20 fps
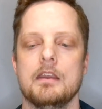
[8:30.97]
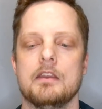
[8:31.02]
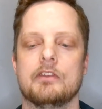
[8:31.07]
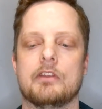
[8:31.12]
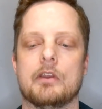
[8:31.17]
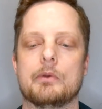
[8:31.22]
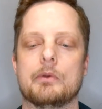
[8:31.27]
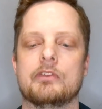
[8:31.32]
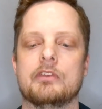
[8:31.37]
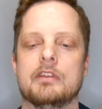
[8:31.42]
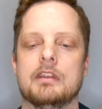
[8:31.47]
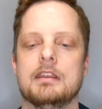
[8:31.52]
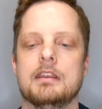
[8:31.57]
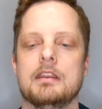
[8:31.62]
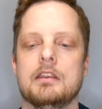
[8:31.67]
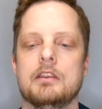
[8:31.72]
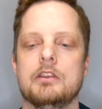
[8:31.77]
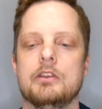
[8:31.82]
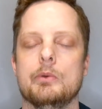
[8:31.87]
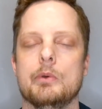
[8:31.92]
So
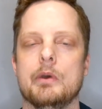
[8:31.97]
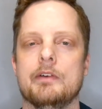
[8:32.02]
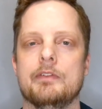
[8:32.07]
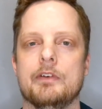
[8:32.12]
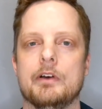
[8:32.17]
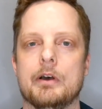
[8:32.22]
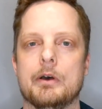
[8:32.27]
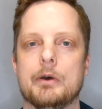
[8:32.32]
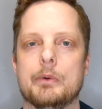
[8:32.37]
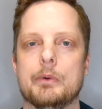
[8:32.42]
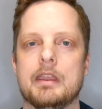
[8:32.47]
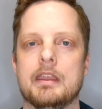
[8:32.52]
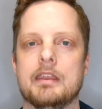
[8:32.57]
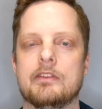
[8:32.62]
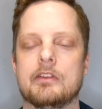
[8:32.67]
seeing a UFO